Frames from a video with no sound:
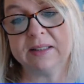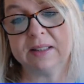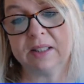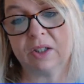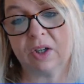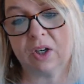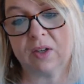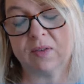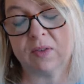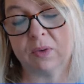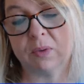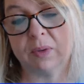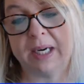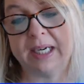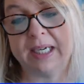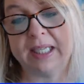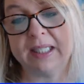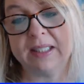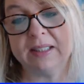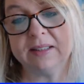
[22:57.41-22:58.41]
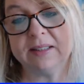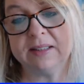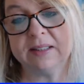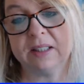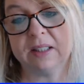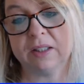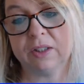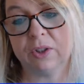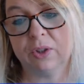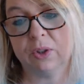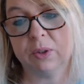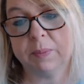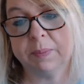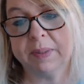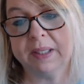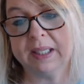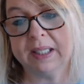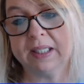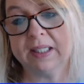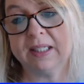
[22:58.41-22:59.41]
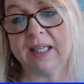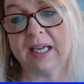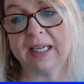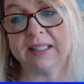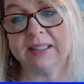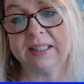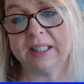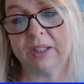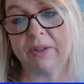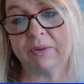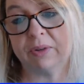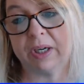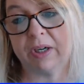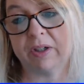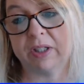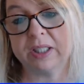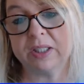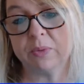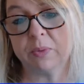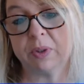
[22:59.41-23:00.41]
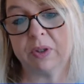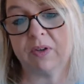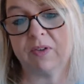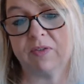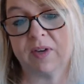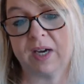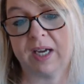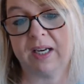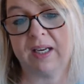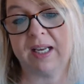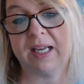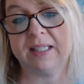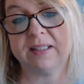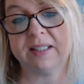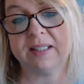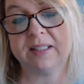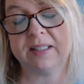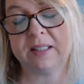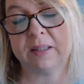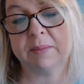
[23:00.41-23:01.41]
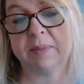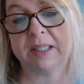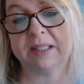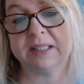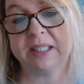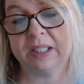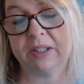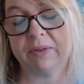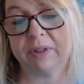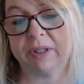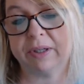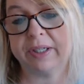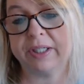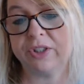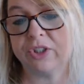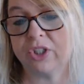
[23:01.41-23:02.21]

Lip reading: the Carnival Radiance European itineraries, we are finalizing some itinerary